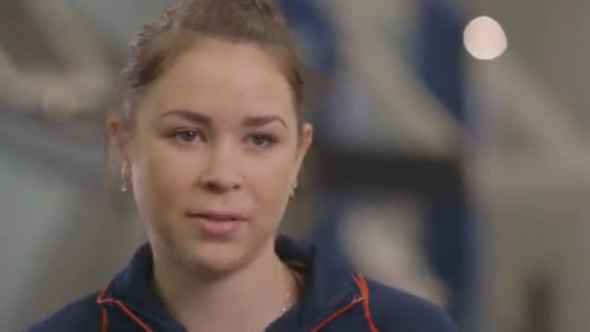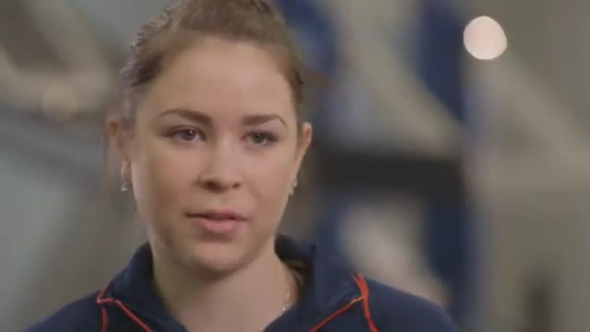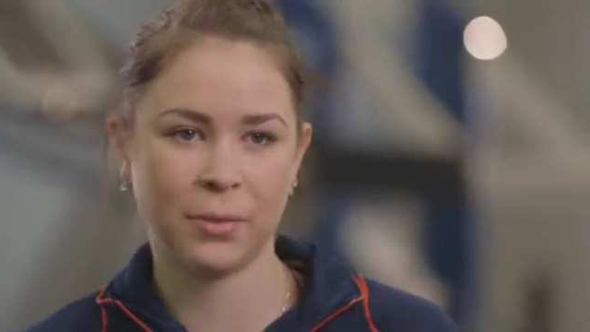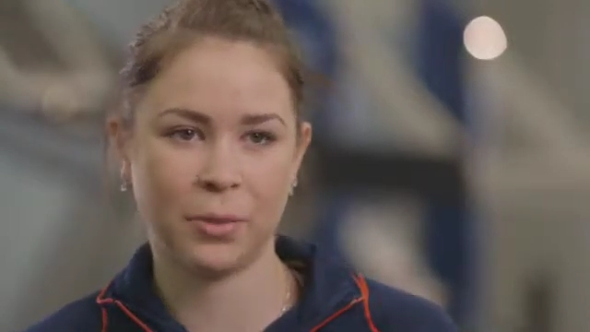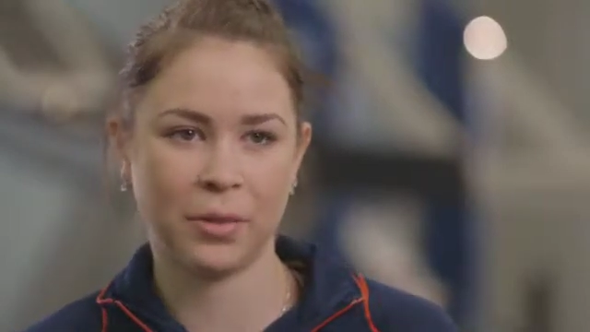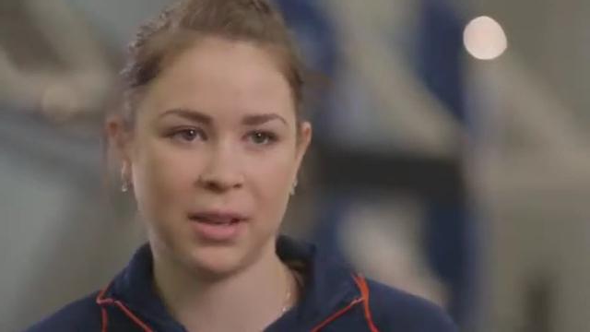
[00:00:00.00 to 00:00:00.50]

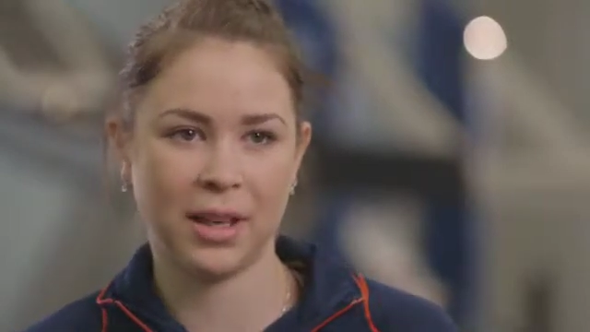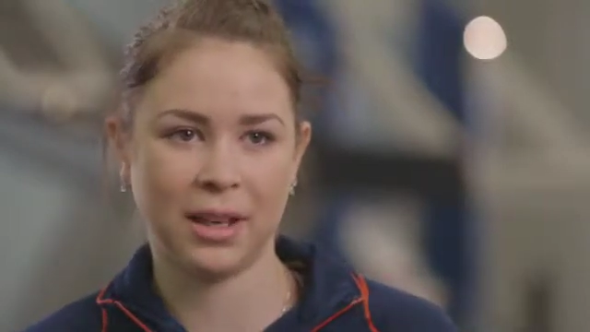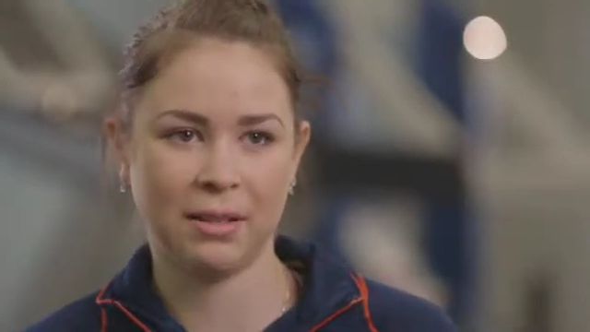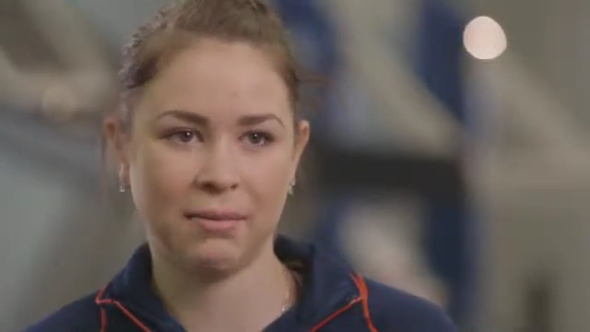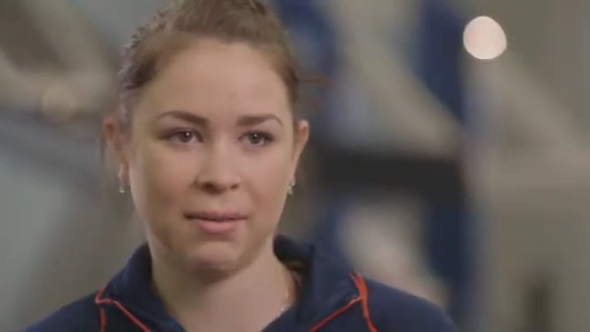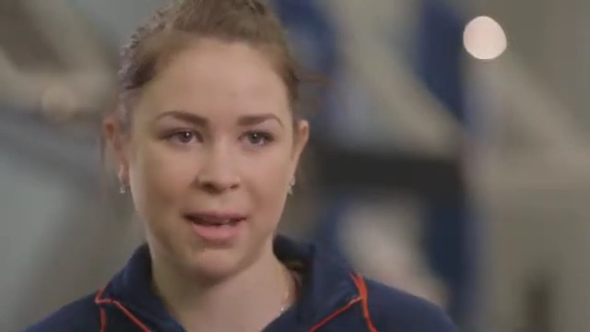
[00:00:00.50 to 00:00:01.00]
from all
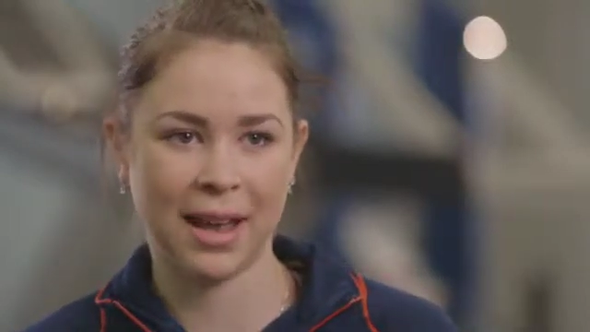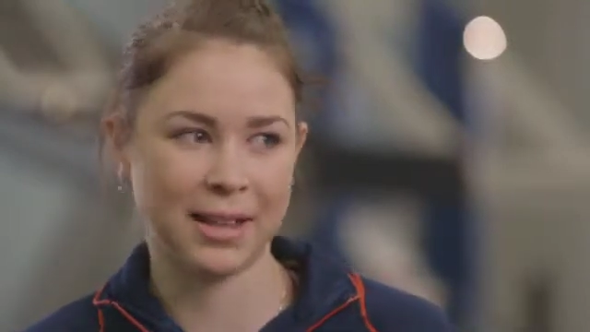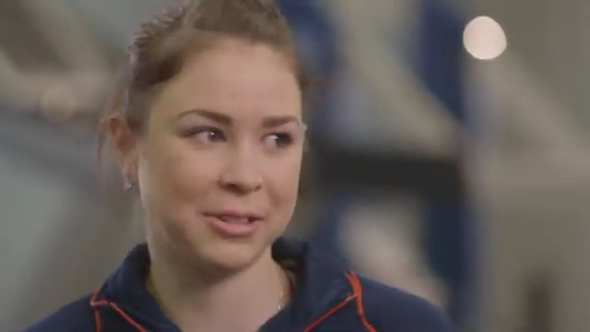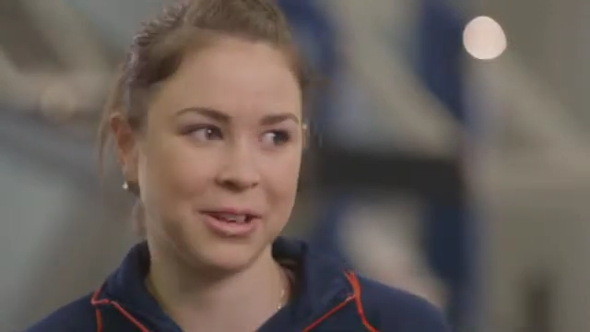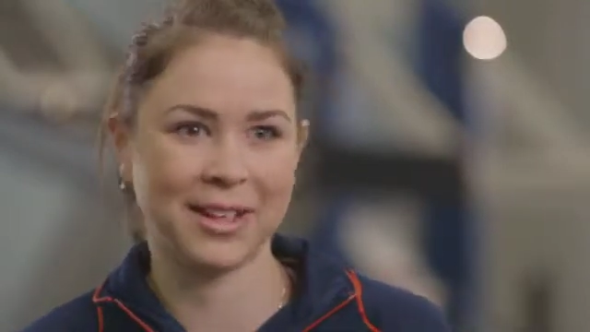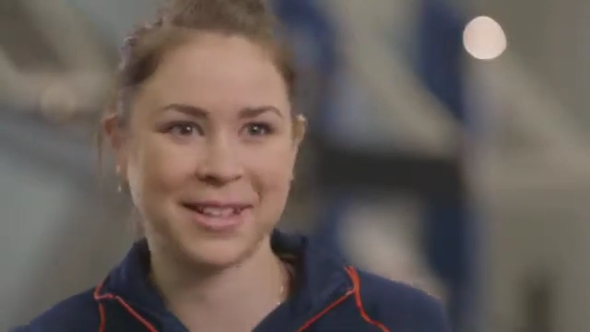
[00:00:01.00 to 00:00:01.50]
the
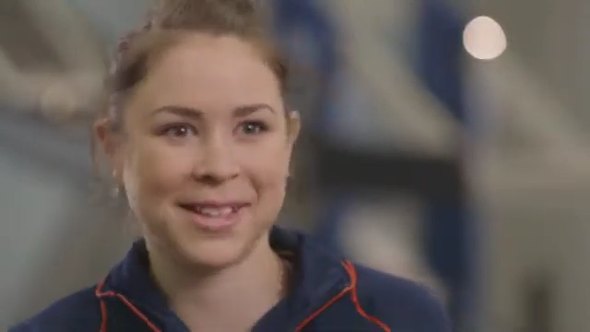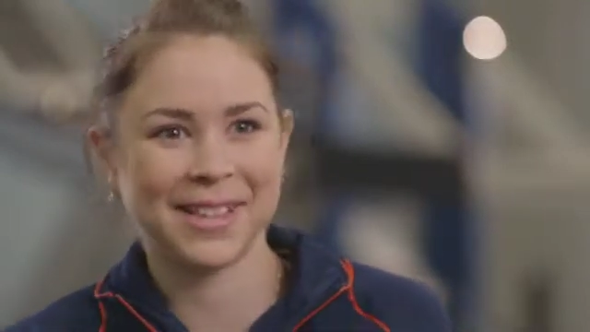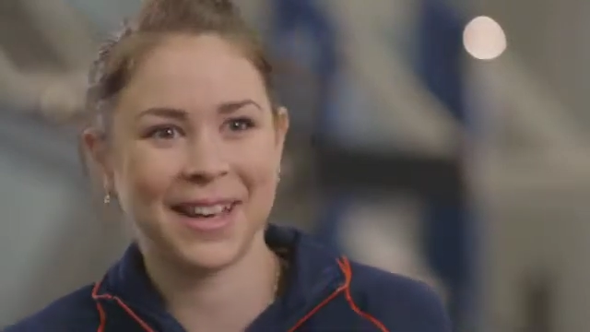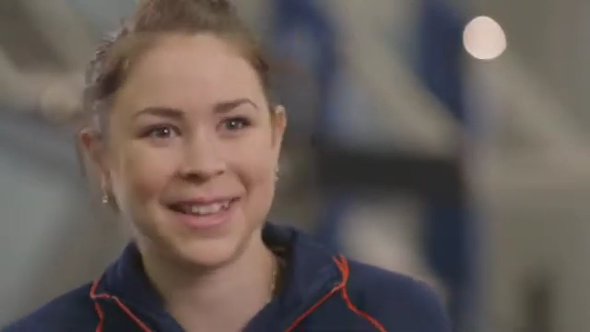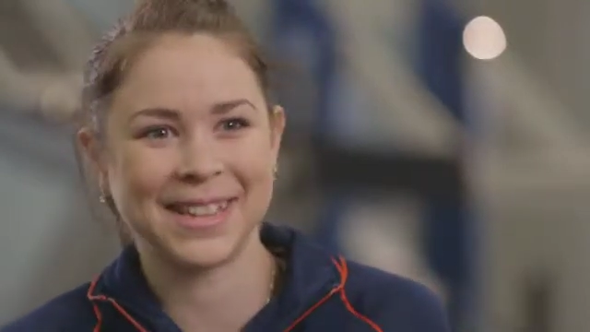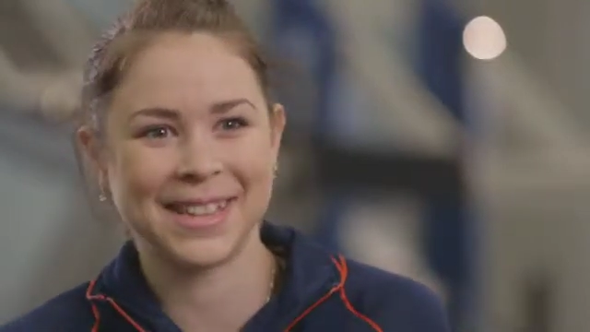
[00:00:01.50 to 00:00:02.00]
extra
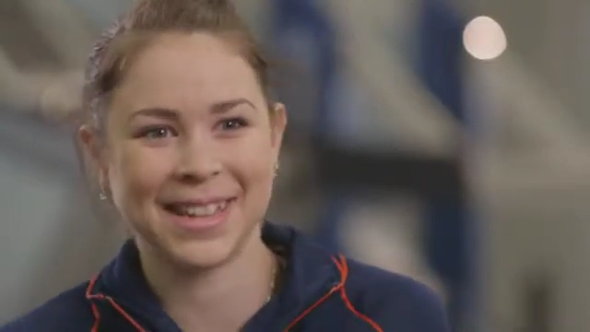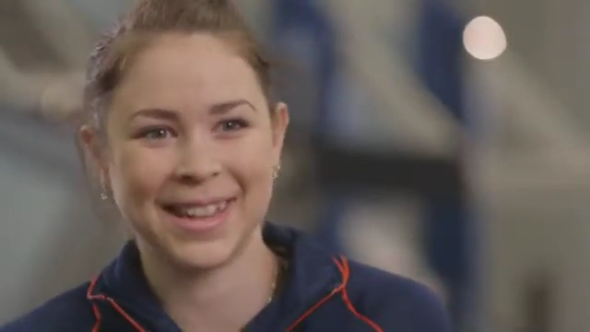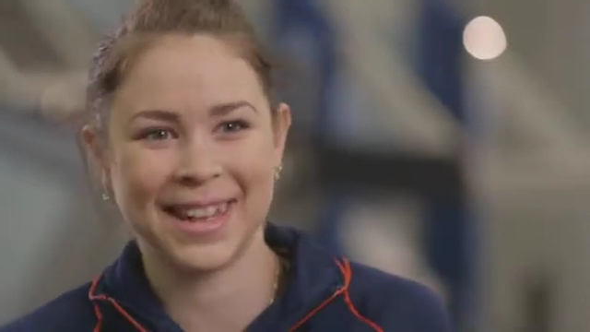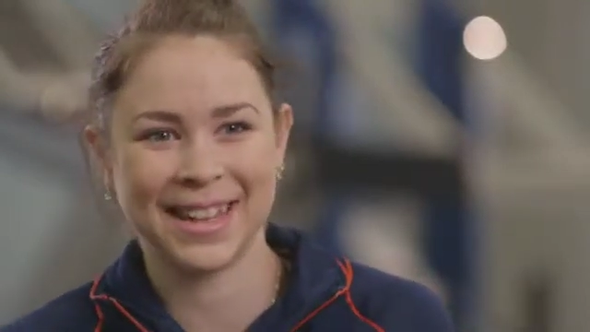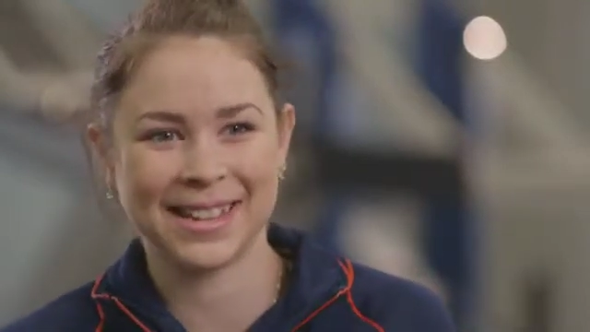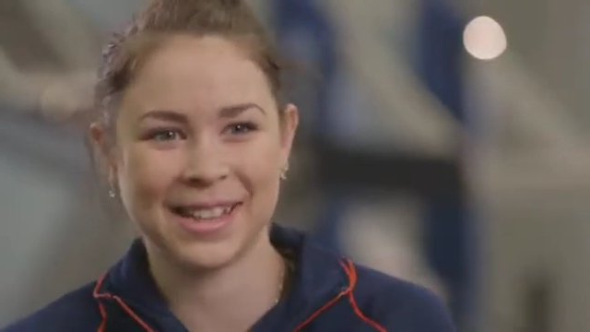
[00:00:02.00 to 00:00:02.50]
exercises and
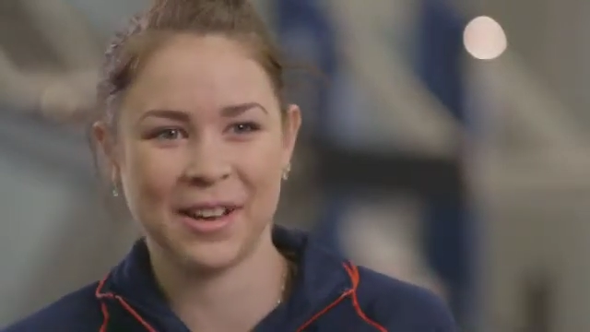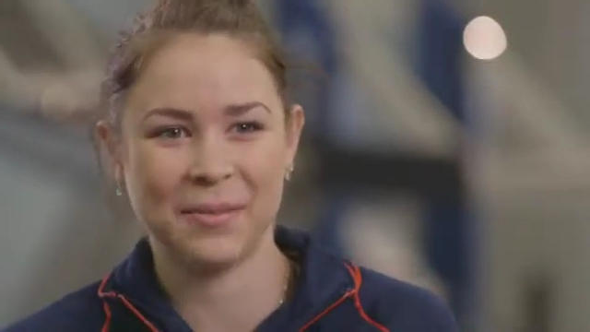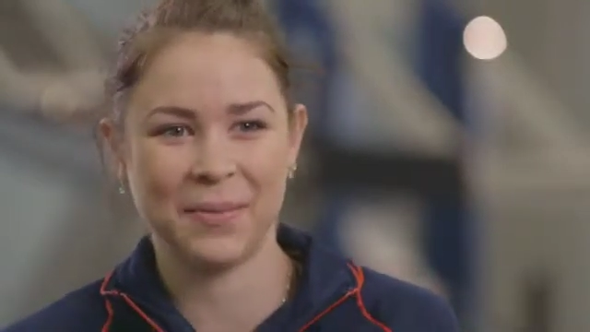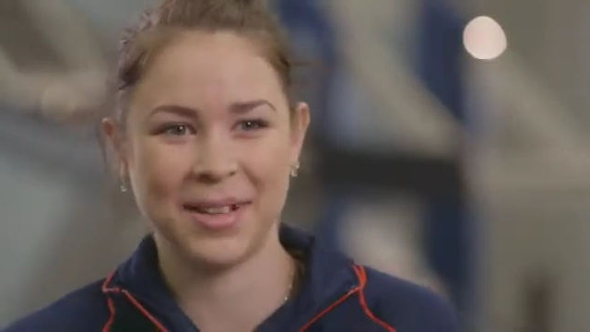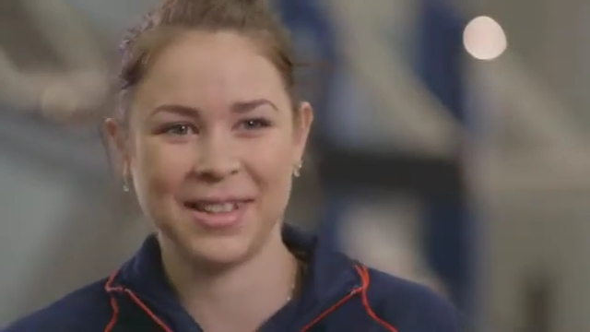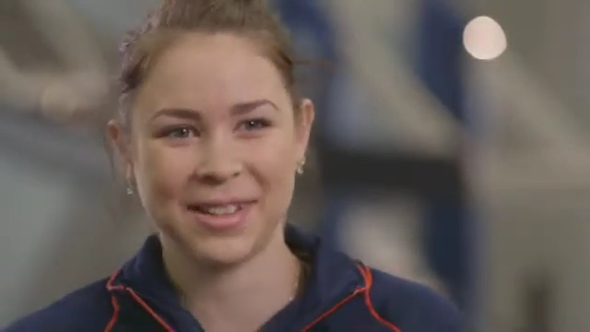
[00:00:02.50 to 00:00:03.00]
things that I've been